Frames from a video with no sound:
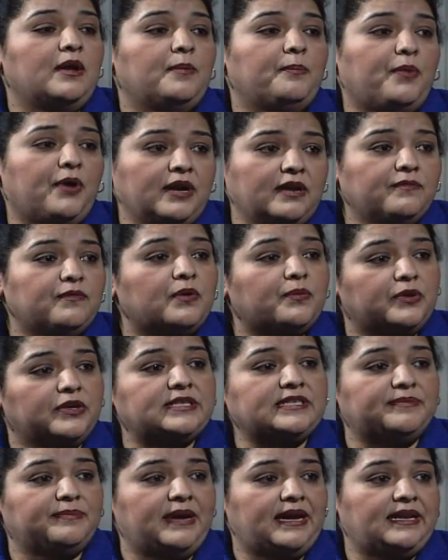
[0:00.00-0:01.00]
part of what we're
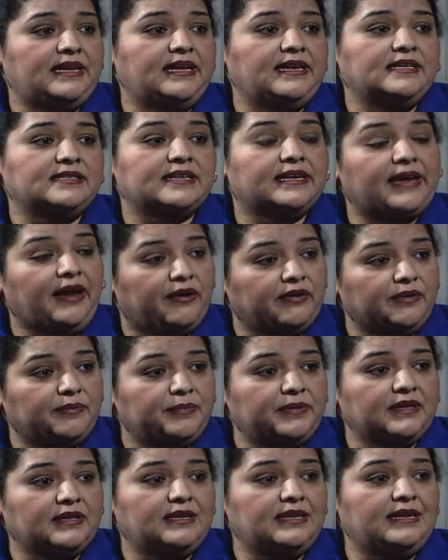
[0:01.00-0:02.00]
demanding is
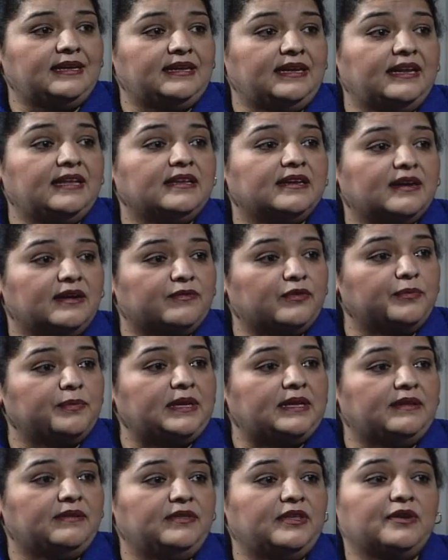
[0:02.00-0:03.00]
accountability in government.
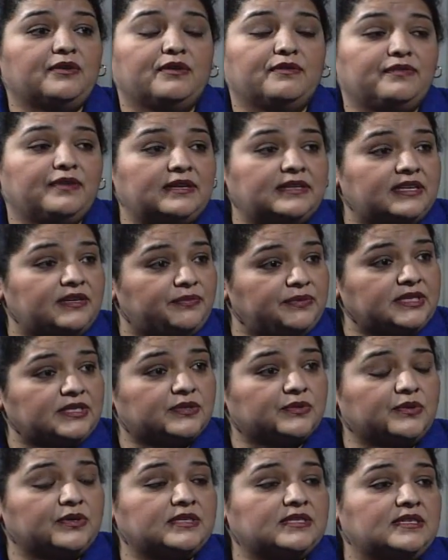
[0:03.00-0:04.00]
There are funded
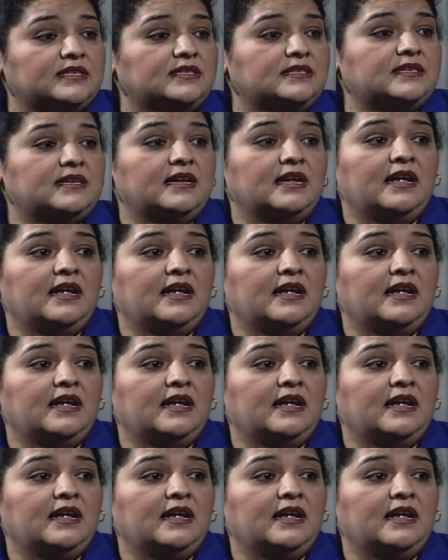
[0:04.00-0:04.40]
resources.